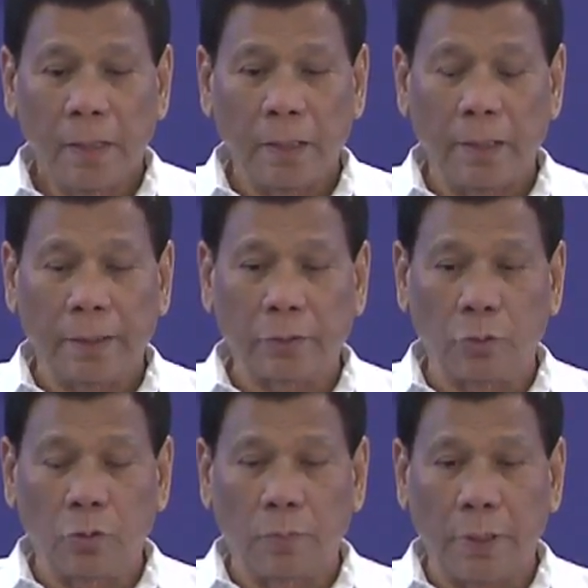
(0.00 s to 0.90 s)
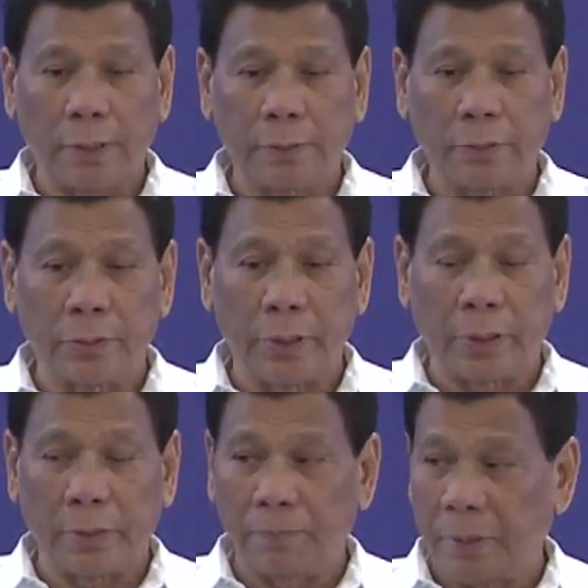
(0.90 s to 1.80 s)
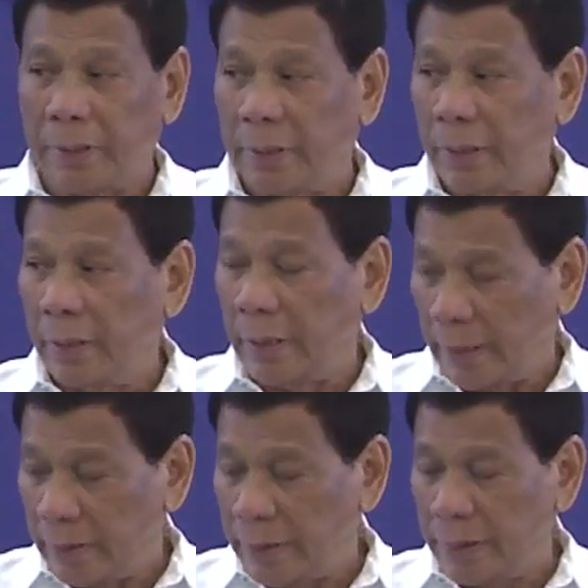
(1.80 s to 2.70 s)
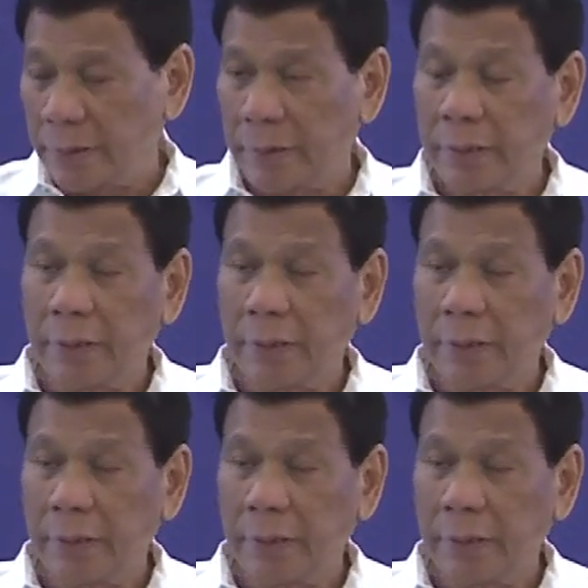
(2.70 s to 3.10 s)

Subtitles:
I'd like to go back to the campaign days.